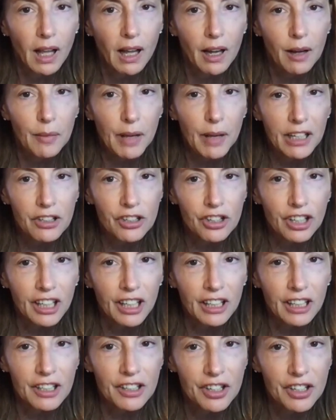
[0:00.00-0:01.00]
I'm actually going
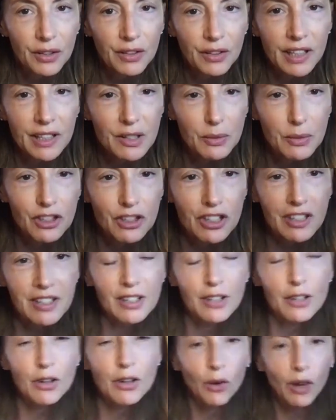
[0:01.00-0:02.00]
to do this, which is
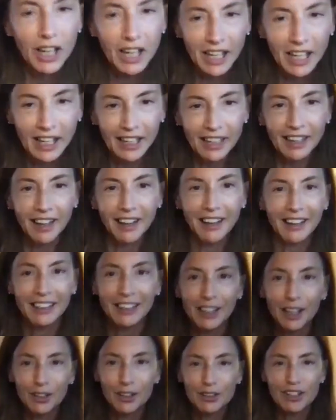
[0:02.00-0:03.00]
annoying, I
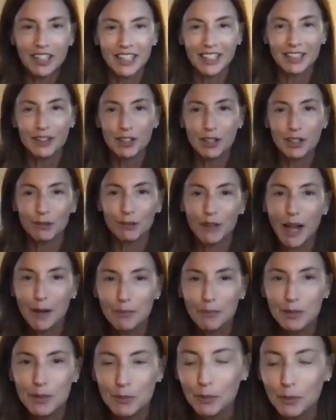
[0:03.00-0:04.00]
know, to
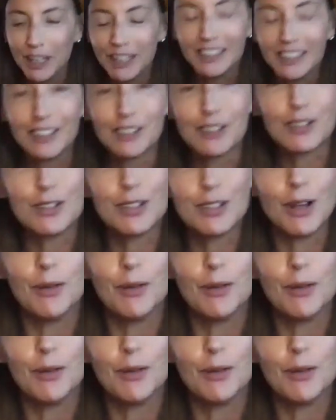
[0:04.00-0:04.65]
interrupt, but there's so